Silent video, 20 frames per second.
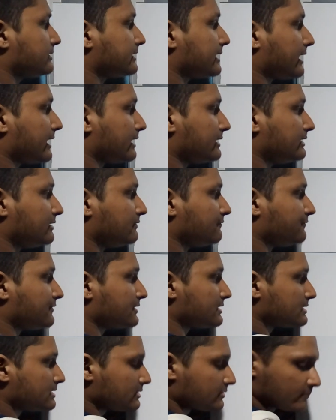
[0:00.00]
tan
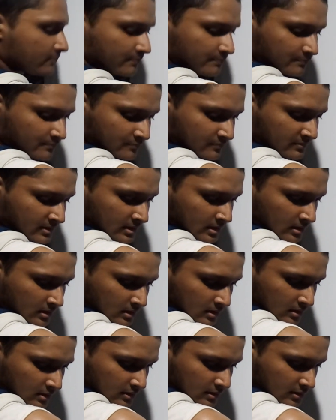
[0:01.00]
inverse
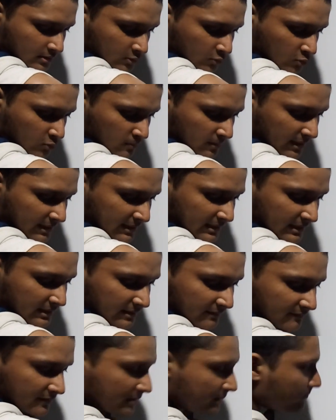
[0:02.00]
2 by
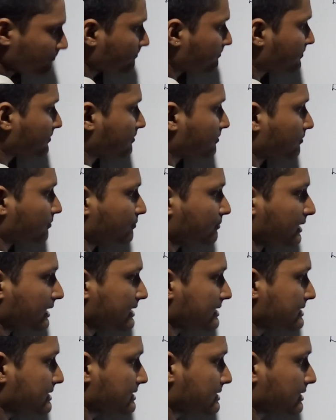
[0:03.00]
11
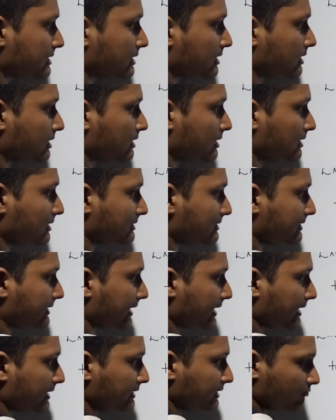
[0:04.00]
plus
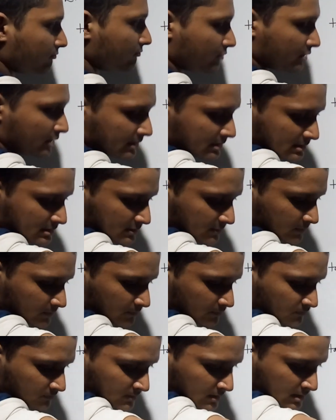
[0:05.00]
tan inverse
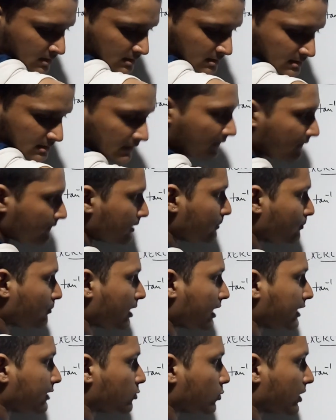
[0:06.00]
7
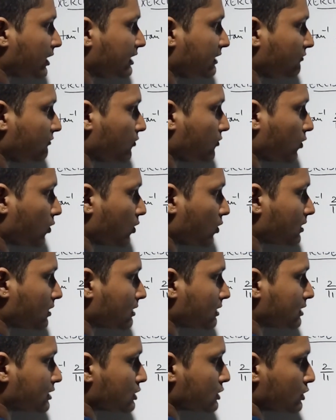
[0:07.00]
by
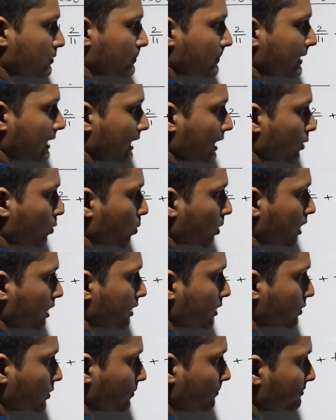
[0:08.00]
24 should be equal
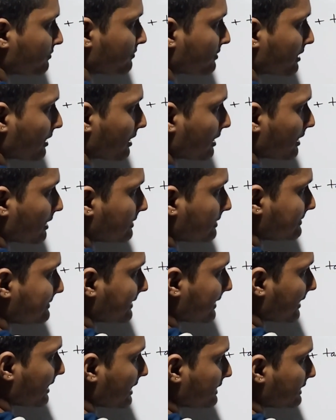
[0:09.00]
to
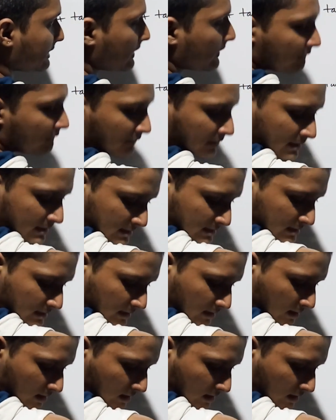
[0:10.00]
tan inverse